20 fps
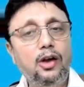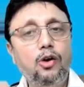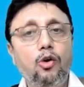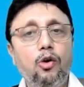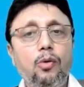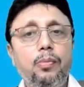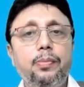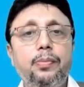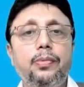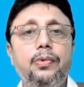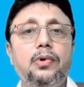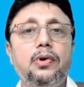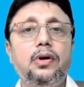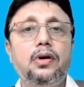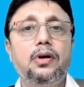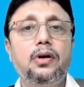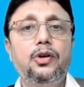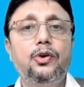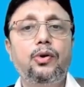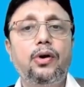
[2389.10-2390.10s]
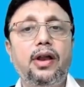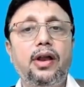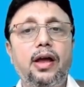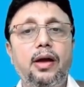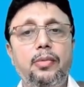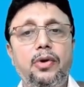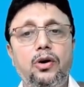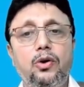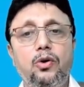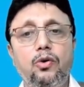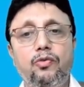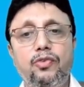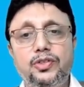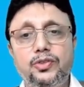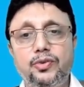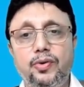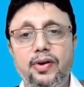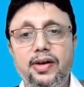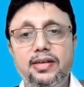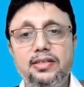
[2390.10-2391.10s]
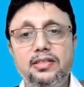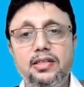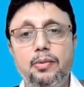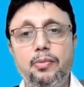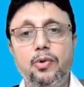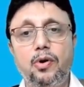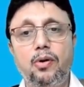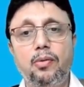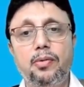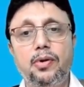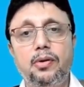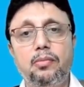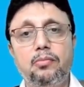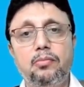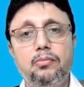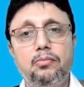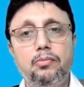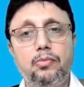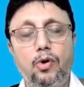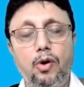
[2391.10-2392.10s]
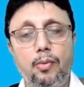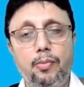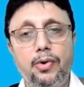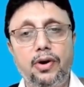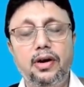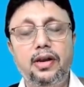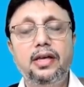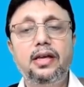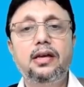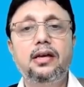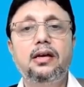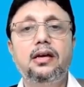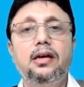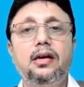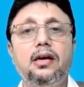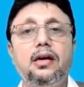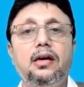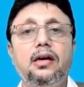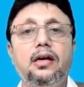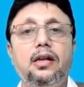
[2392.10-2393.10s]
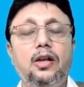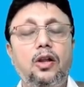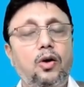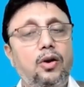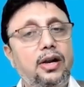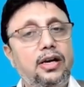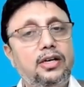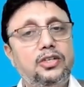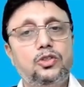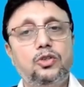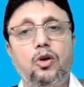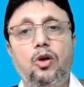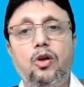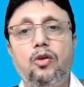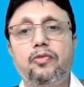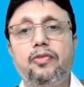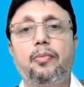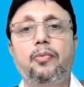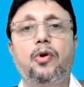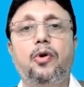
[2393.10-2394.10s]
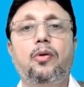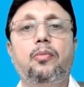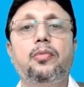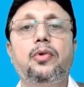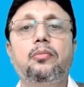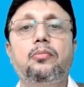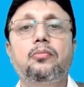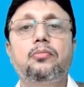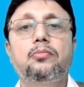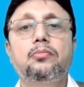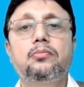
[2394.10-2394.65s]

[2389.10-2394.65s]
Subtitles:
I hope you are able to visualize the problem properly. Now let's solve the problem.